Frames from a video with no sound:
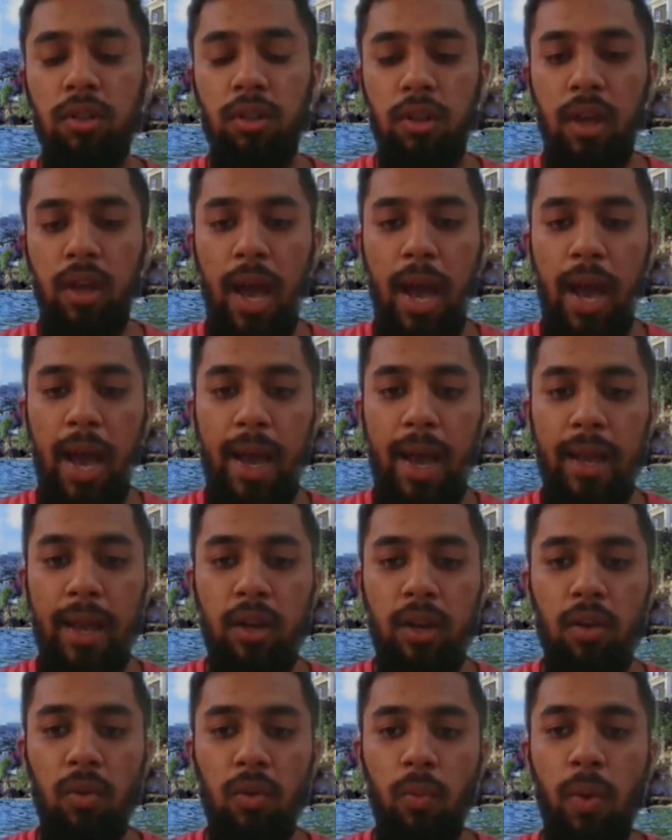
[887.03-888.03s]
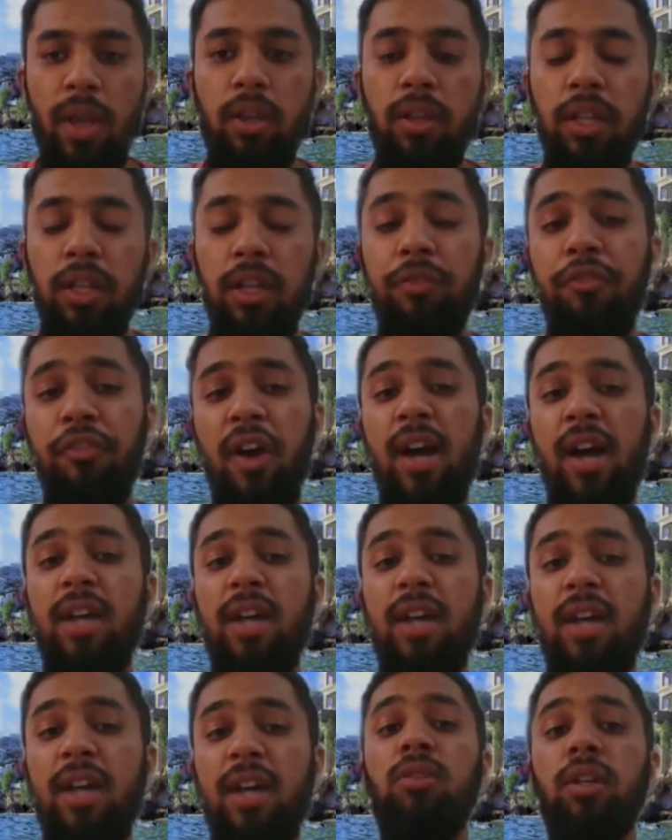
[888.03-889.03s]
And the faster
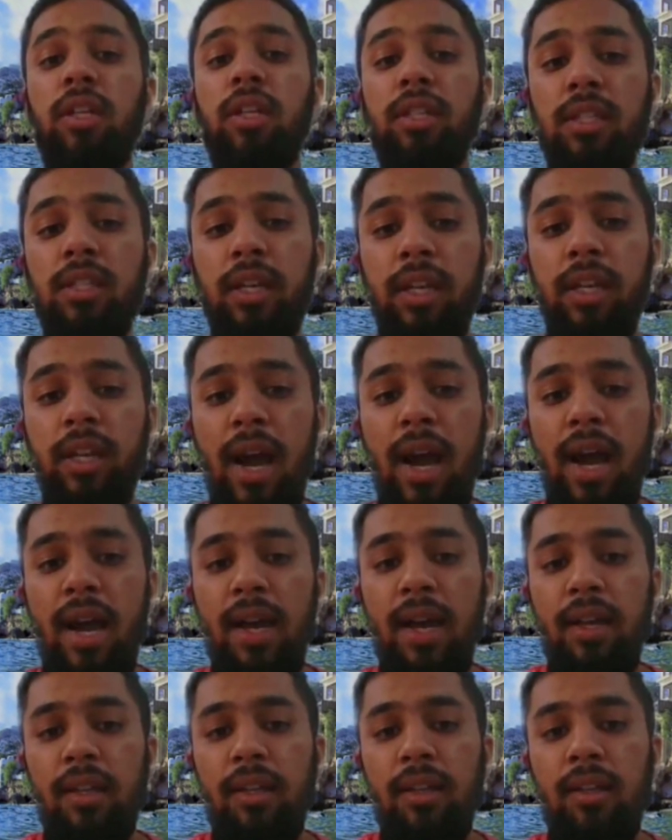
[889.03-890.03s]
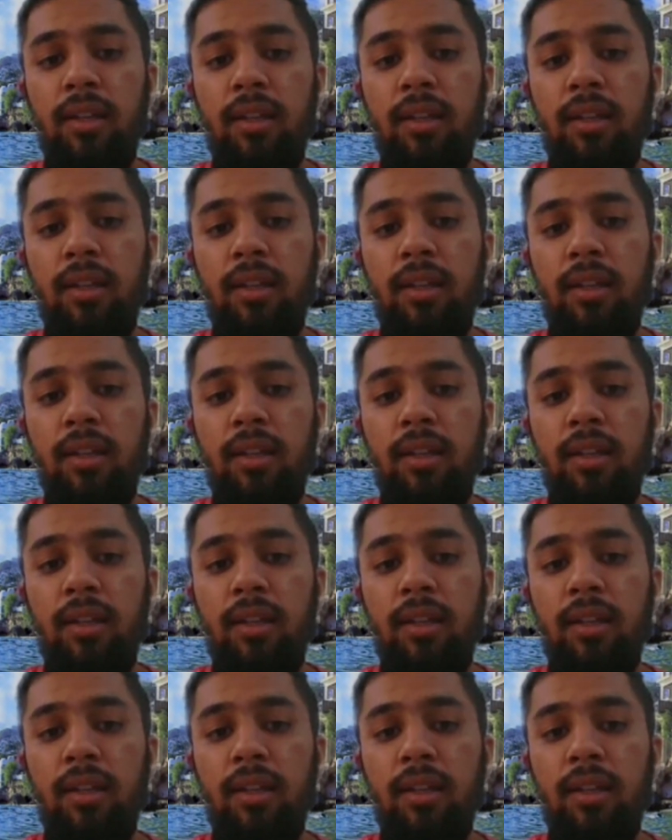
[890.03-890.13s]
you can decide that,